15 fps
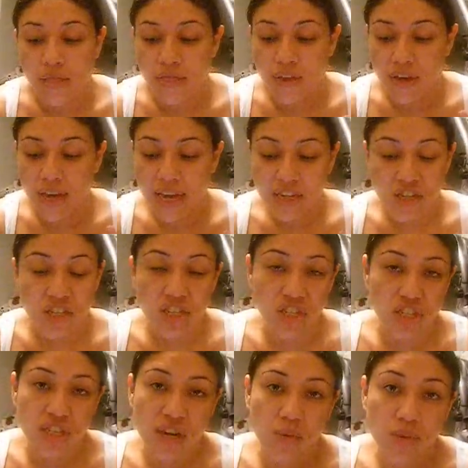The
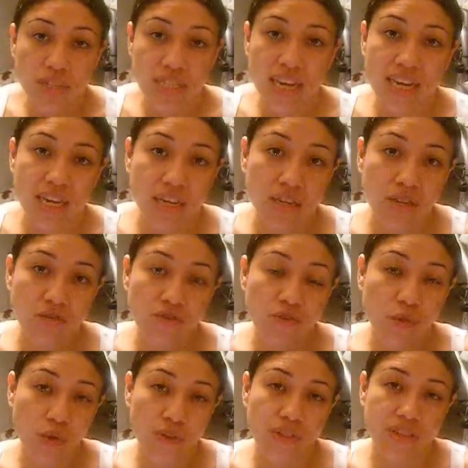HCG that we're taking
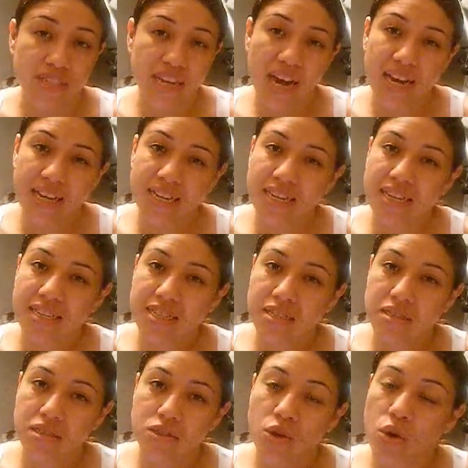for the diet is
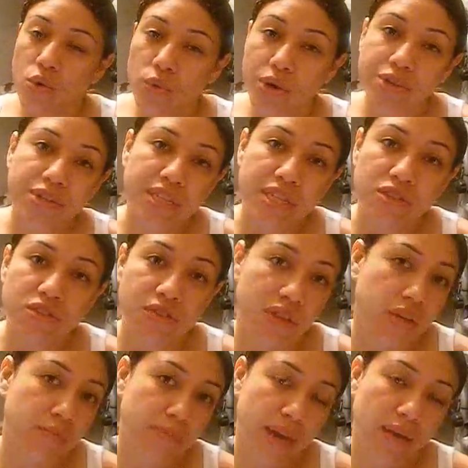nowhere near
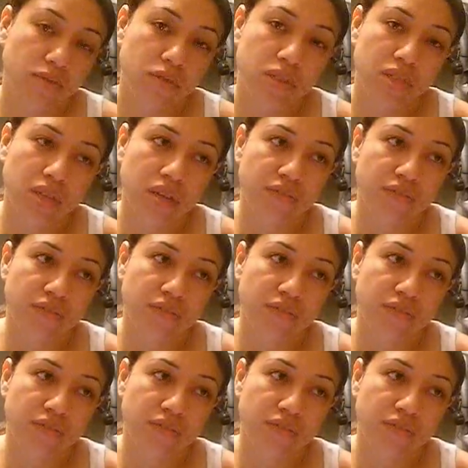the amount